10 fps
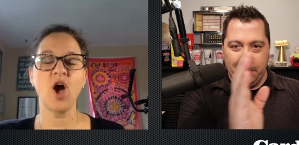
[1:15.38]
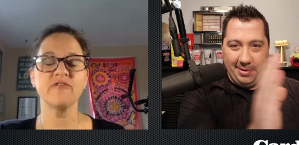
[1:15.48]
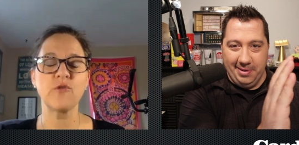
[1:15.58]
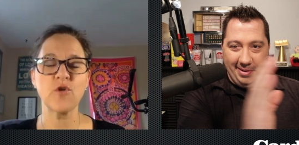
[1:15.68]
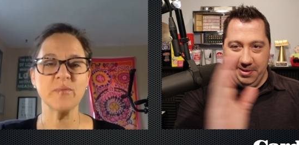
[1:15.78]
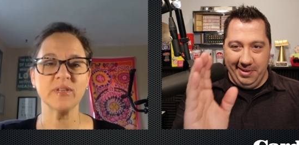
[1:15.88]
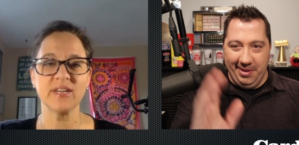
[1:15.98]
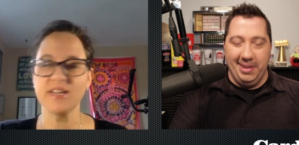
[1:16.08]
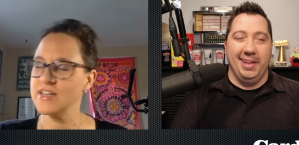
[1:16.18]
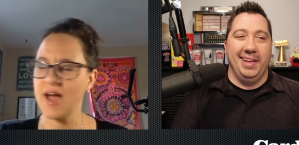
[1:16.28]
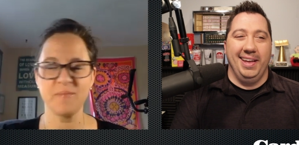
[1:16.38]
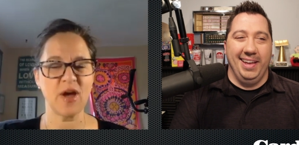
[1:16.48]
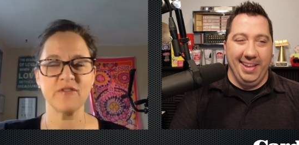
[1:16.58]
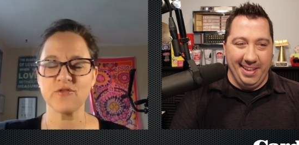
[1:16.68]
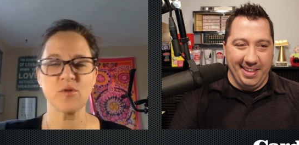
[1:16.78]
Speaker 1: formally I'm not
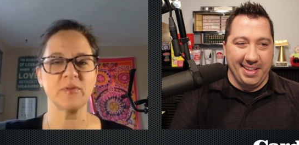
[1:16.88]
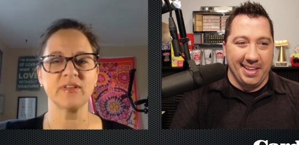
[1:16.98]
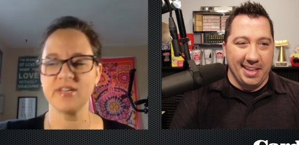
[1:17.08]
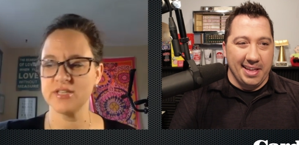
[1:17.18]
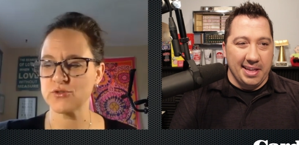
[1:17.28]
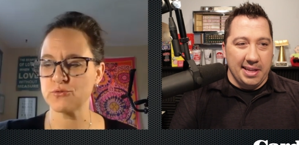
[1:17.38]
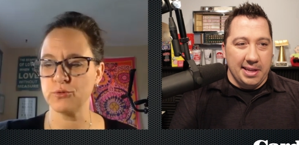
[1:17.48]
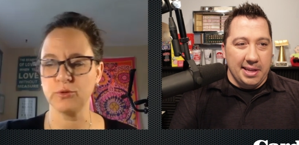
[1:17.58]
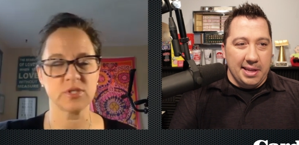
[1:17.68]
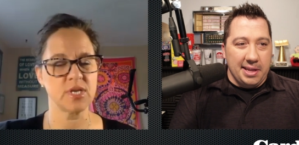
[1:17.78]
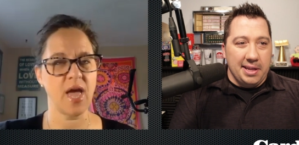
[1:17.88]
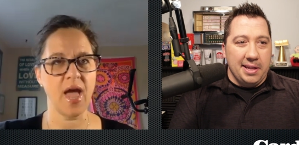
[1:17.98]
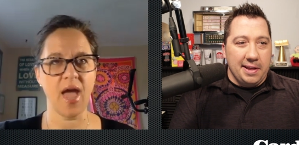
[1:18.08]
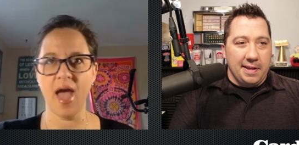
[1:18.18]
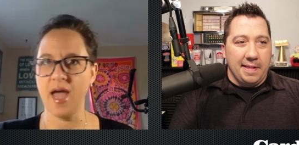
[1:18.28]
formally in schools
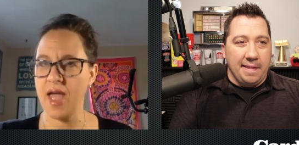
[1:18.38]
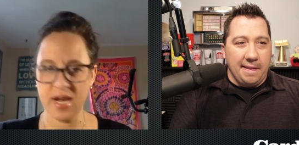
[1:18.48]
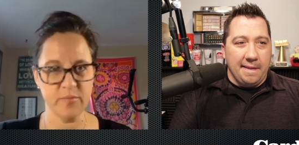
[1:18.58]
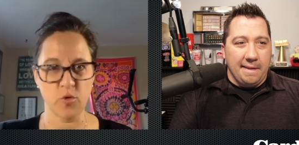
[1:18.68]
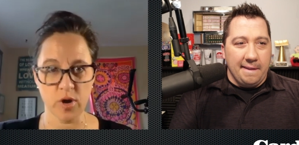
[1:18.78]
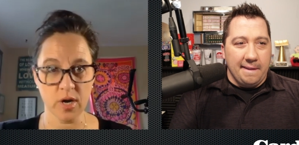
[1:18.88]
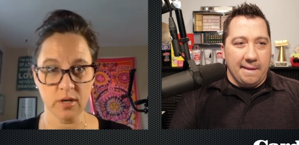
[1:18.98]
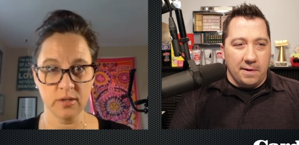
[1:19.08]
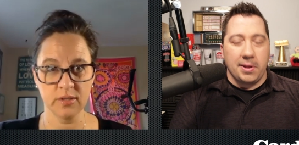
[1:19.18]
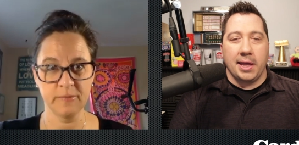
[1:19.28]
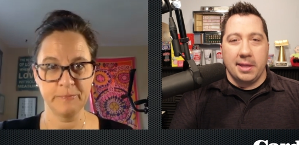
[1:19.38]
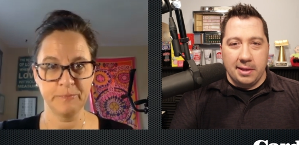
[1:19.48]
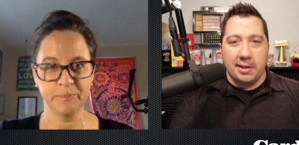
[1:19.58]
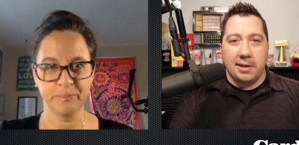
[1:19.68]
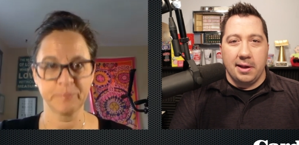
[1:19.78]
anymore.
Speaker 2: Okay,
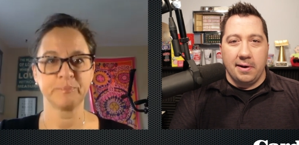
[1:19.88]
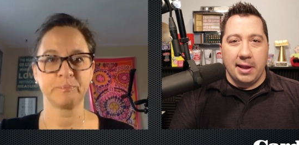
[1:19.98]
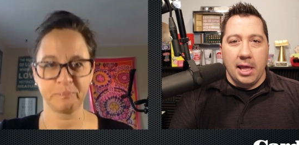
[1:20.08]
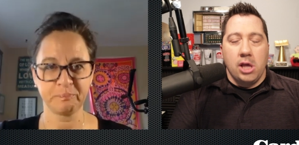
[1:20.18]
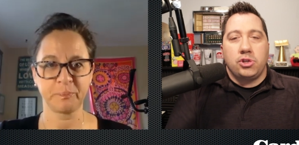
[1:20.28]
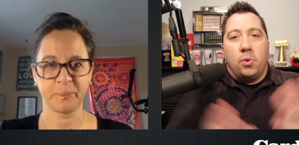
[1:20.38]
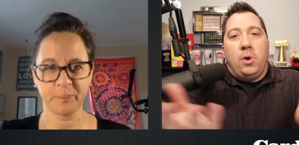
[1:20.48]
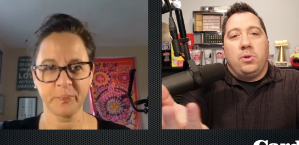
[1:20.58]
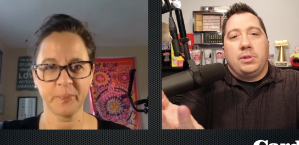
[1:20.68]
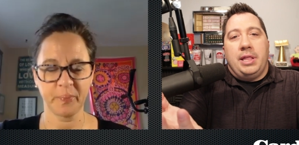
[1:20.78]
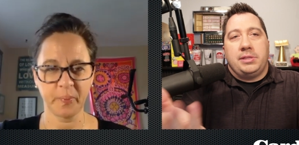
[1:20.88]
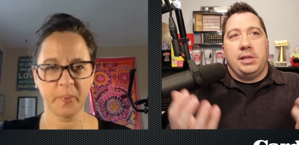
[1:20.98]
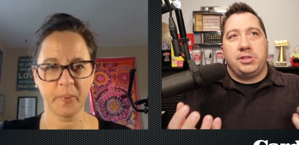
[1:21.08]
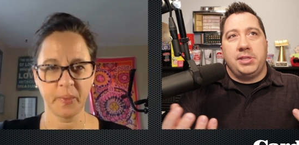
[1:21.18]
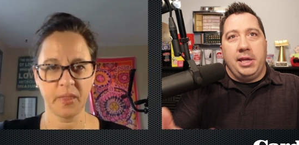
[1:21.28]
all right. So, well, let,
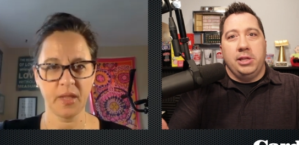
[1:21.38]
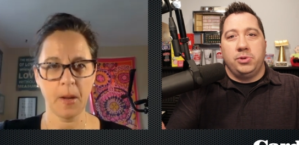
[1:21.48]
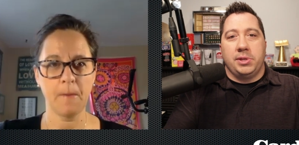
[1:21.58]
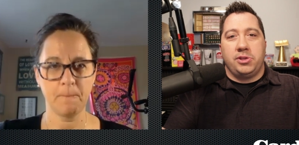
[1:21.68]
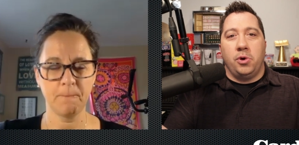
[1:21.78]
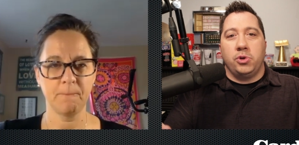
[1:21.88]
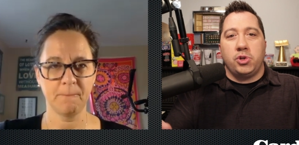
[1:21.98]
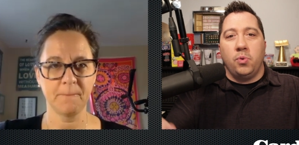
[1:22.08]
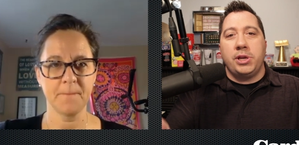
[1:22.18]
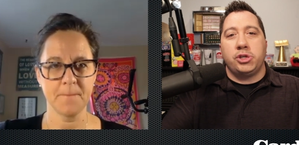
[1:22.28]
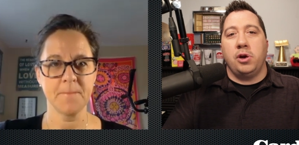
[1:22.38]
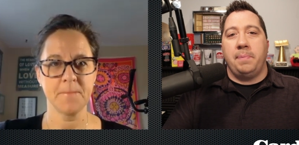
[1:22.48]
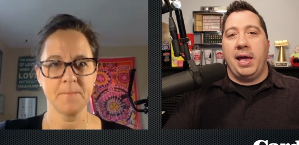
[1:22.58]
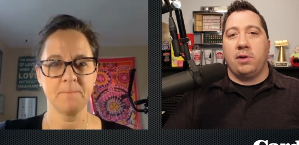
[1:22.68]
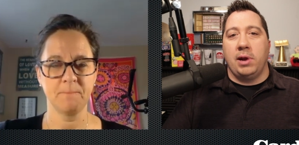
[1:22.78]
us dig into it though. So, what is your
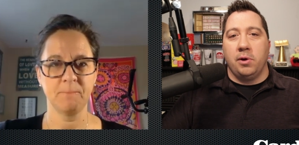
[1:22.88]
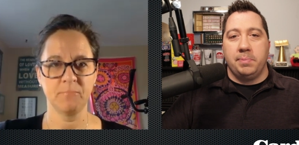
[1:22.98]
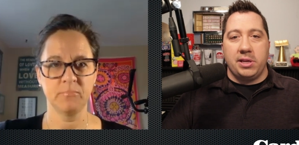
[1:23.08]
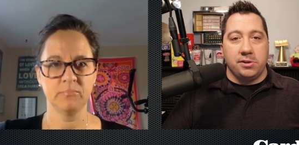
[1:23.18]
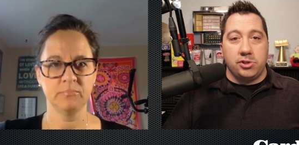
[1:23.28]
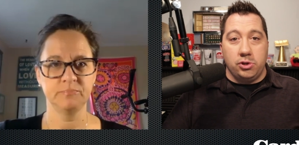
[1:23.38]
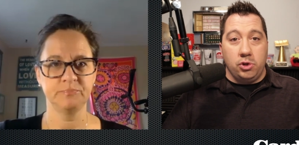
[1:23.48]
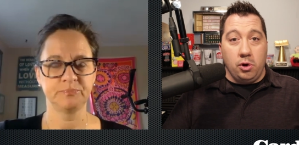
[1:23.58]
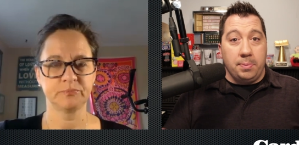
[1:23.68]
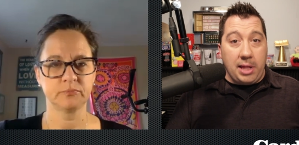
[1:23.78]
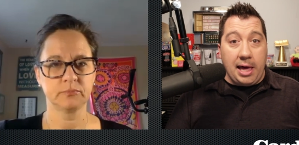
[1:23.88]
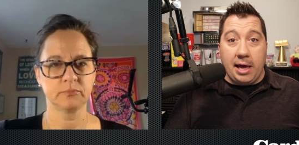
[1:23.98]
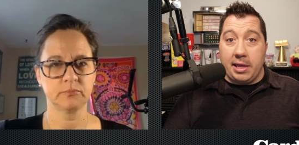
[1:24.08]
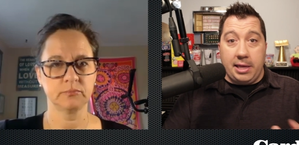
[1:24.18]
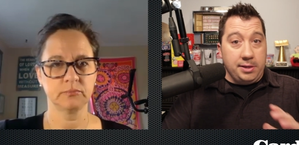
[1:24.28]
background? Because your
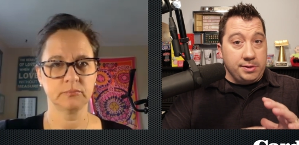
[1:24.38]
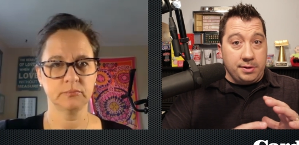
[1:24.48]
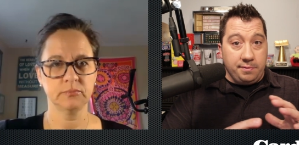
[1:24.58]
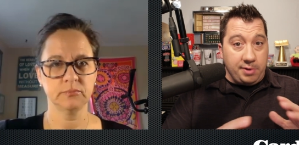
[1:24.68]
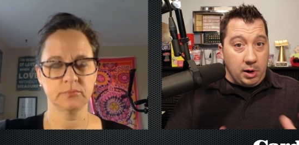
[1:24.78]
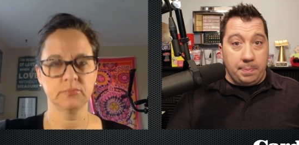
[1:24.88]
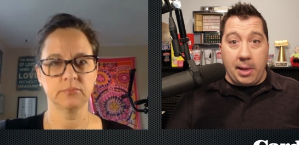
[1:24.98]
blog is very